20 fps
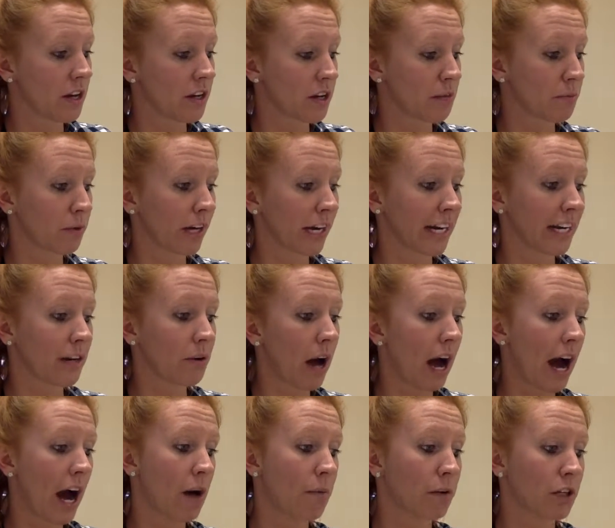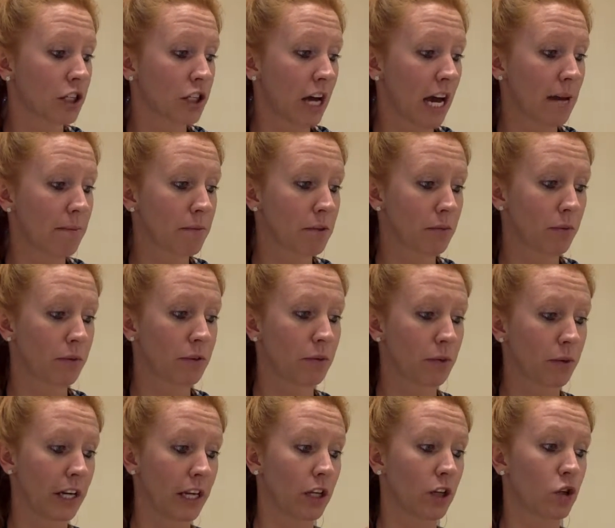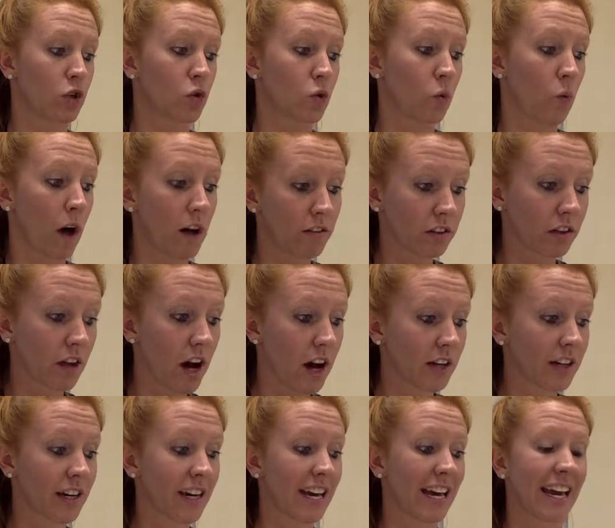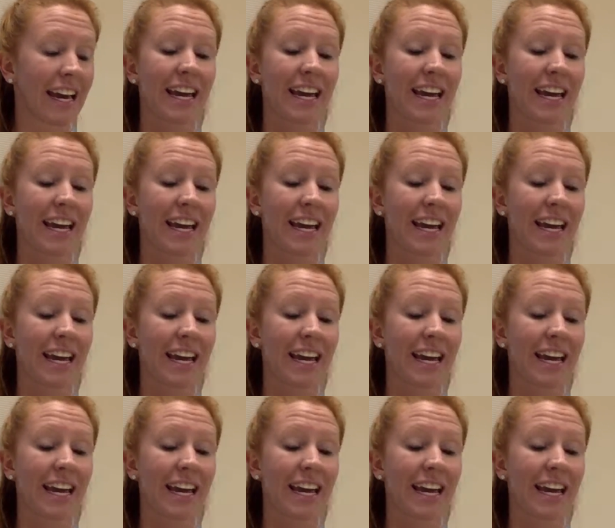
Number 8, how much time is between 12 o'clock